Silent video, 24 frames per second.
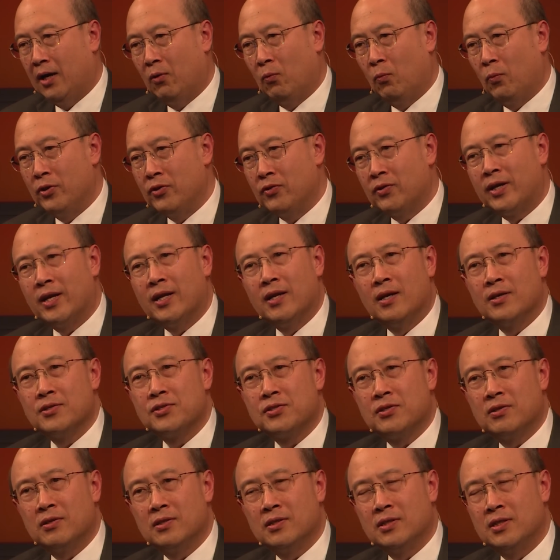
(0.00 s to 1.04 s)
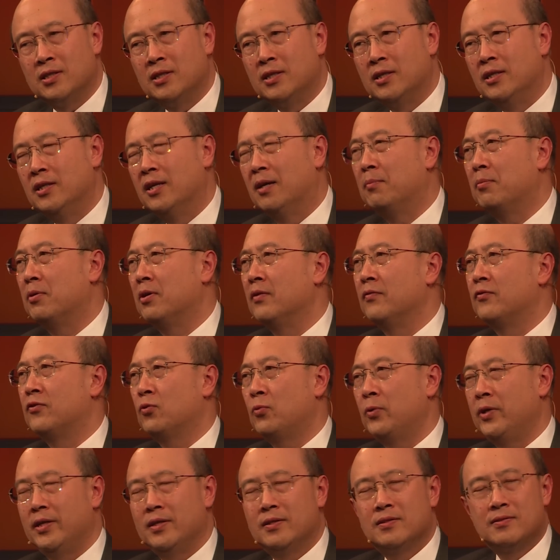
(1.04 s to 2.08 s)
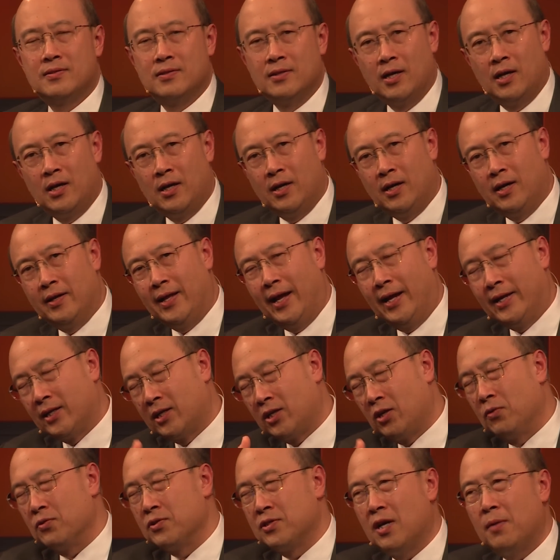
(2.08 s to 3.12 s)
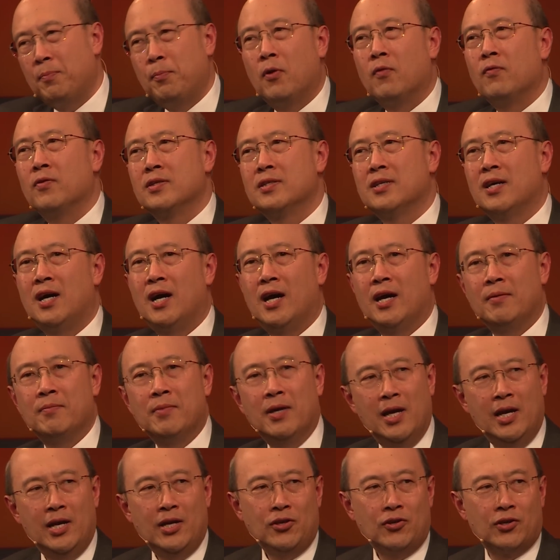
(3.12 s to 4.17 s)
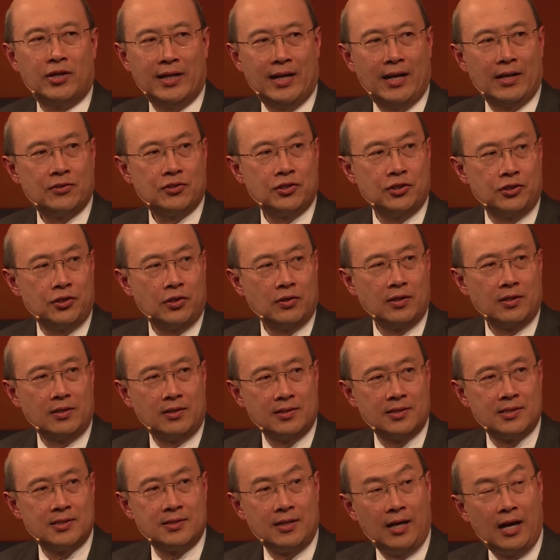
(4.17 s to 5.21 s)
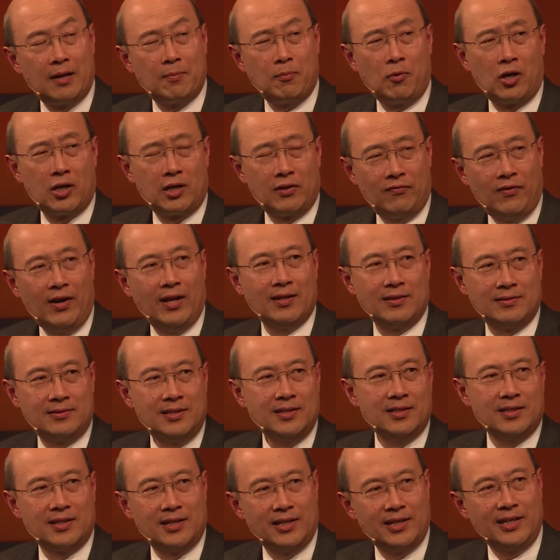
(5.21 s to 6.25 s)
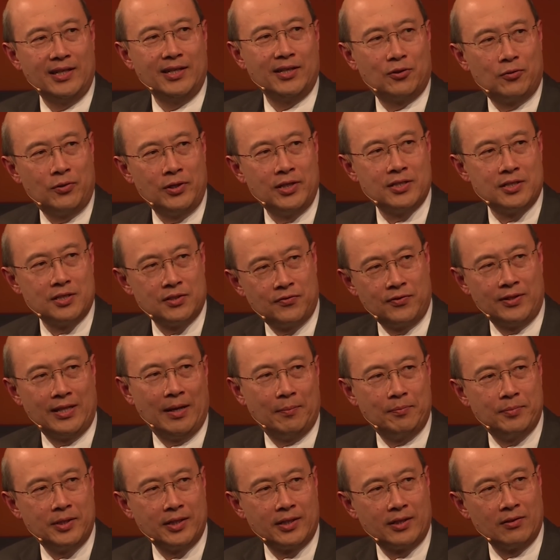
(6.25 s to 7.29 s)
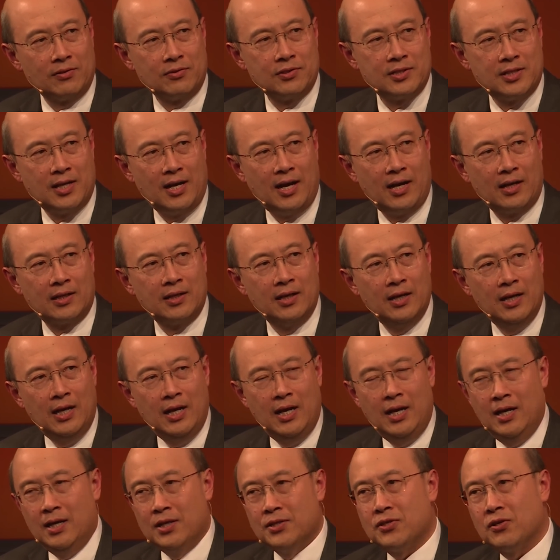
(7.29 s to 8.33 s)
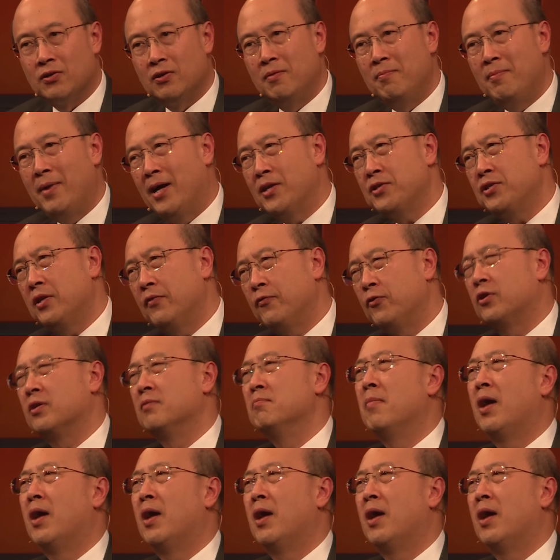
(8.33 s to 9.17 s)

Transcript: when you get a certain number of tweets and it goes up over time, you can actually show that the stock market volatility increases for that particular stock. So imagine if you can